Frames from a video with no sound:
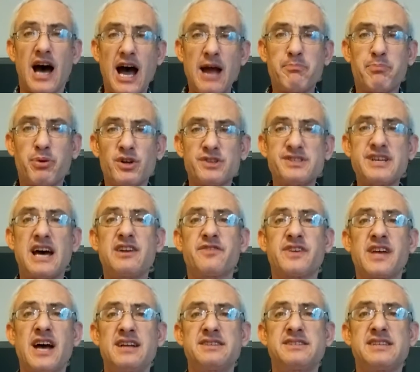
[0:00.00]
I pulled out of
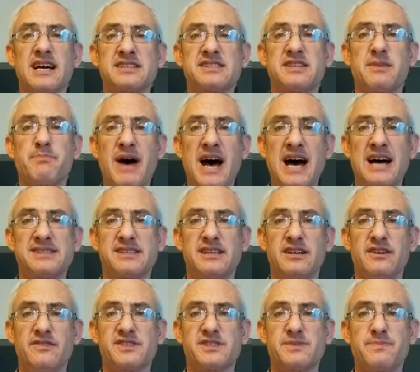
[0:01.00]
context the
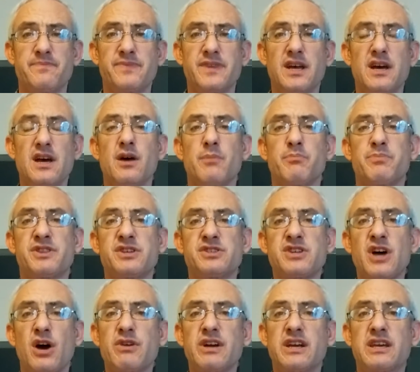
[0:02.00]
positives. But the
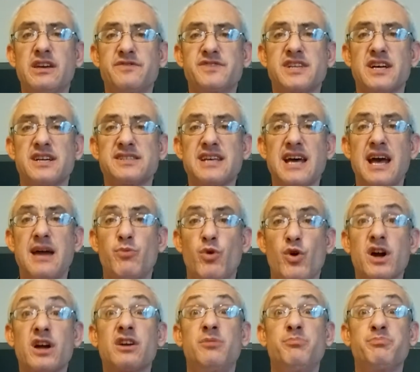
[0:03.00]
Torah gives us a
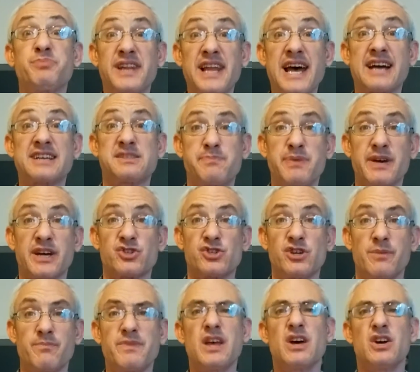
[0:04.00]
more complex
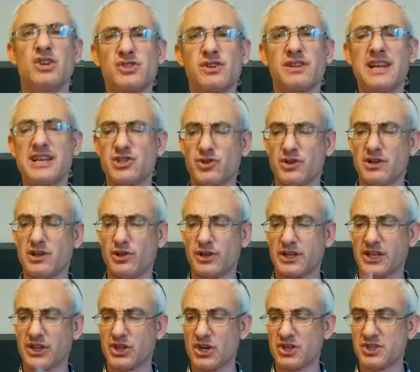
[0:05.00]
picture. So let's
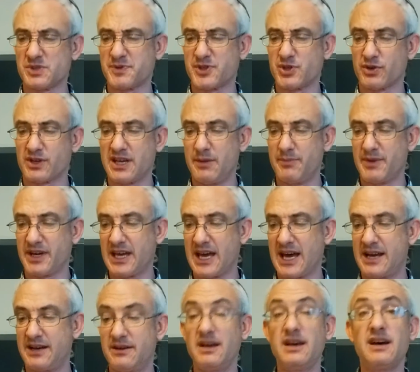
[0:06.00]
look at those psukim
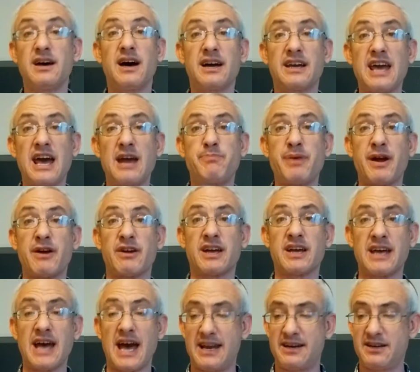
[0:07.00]
again. Again,
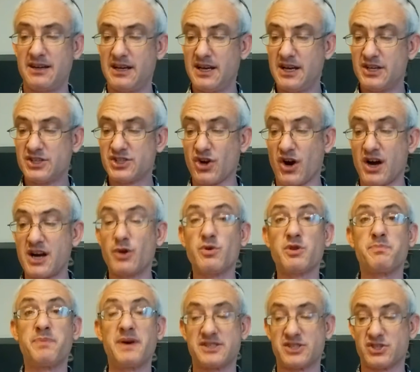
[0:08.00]
Perek Chet, starting
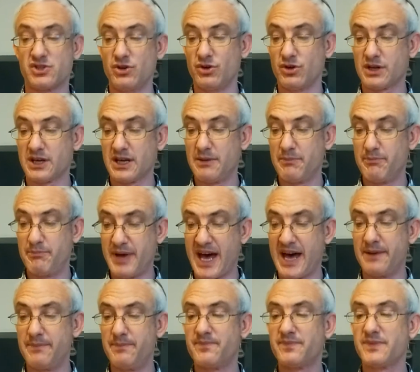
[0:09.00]
with Pasuk
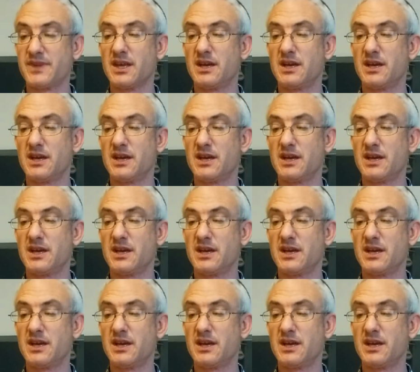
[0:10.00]
Bet.